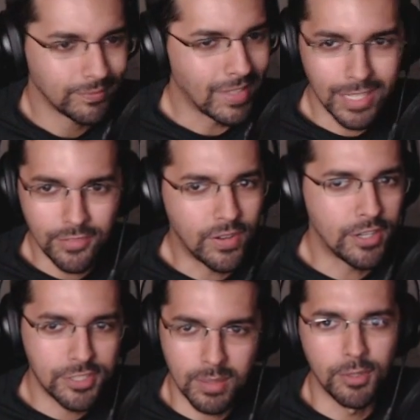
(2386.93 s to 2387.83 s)
Again,
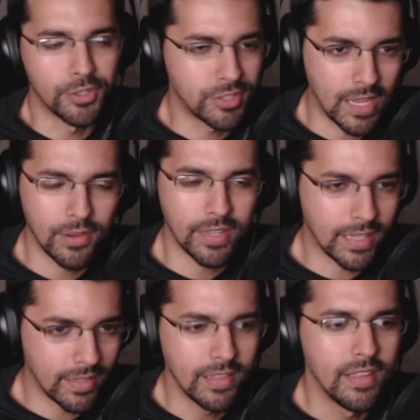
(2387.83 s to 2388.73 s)
very similar sound.
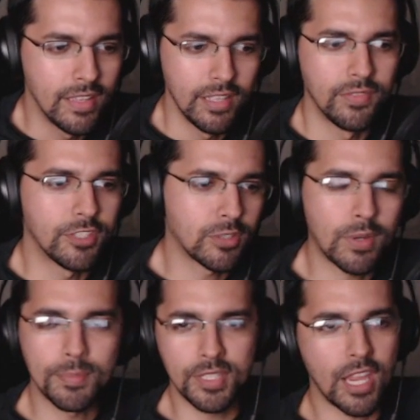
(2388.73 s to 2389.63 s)
Like, this is
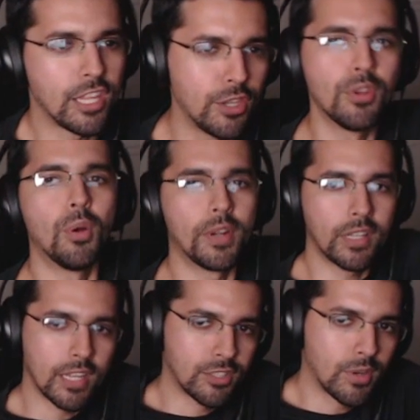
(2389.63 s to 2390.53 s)
what I'm saying. You know when a
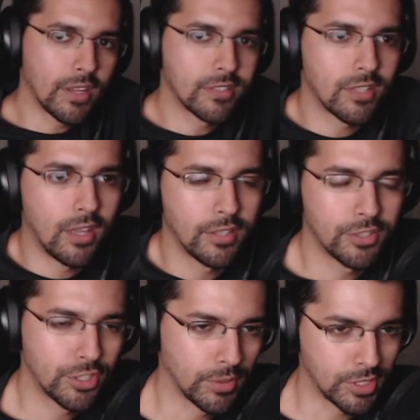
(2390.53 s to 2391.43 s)
Katsuragi song
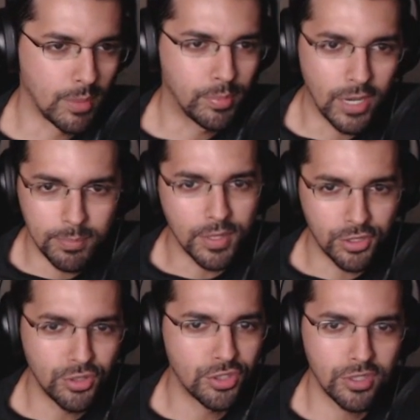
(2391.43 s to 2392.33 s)
shows up, right?
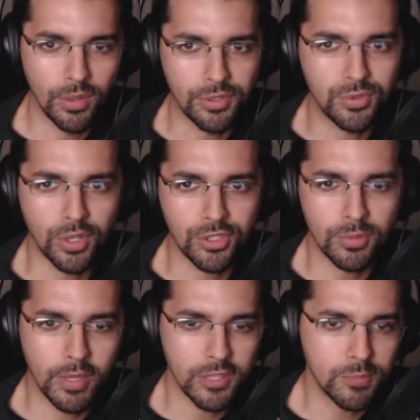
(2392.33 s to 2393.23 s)
Because you just know the
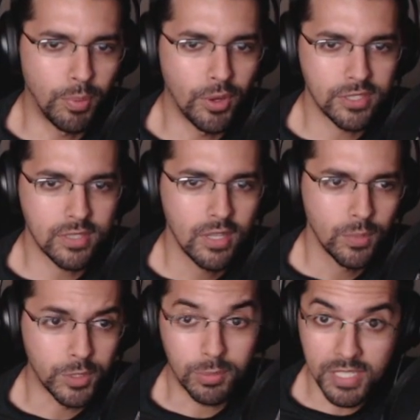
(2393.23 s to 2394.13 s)
structure by this point.
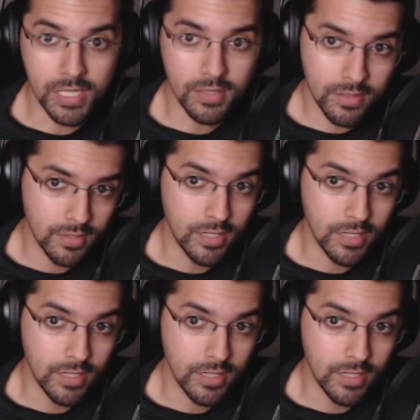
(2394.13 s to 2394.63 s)
Which means,